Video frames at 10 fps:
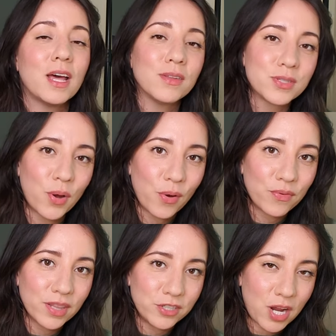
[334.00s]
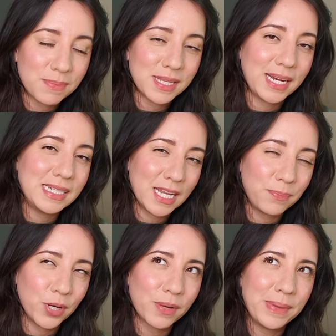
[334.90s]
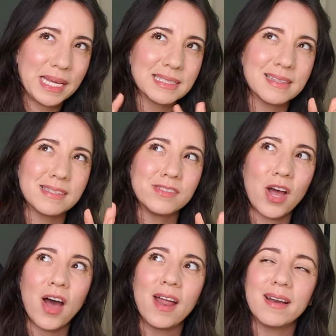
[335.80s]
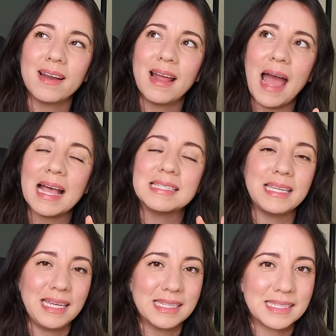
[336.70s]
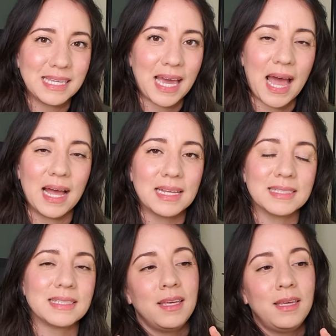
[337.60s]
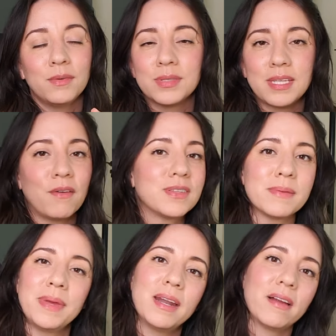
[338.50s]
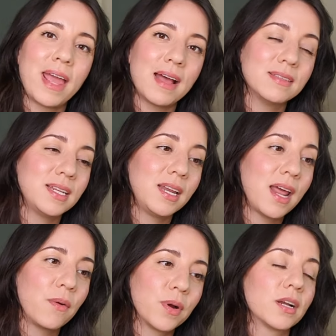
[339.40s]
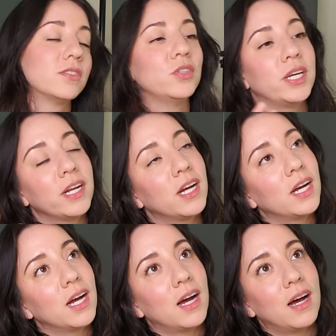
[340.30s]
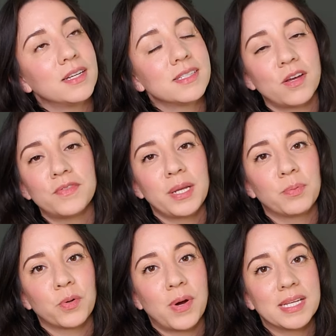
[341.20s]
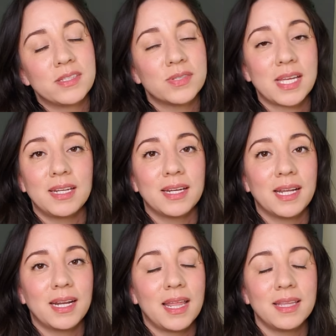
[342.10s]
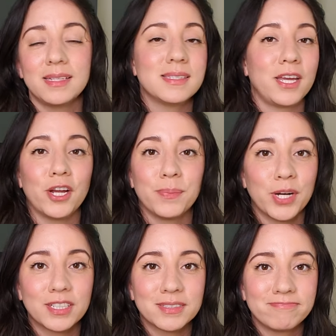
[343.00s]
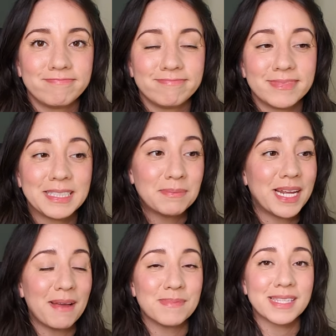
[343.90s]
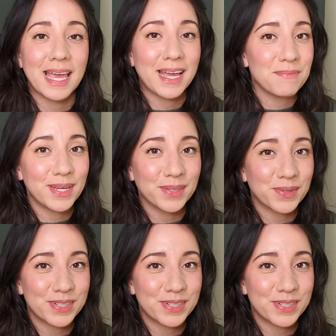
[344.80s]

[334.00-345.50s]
let's go over the jobs that I did book because it's not as easy as you self-submit on casting networks, you get a self-tape request, you send it in, and they say you're booked. Sometimes it can be a little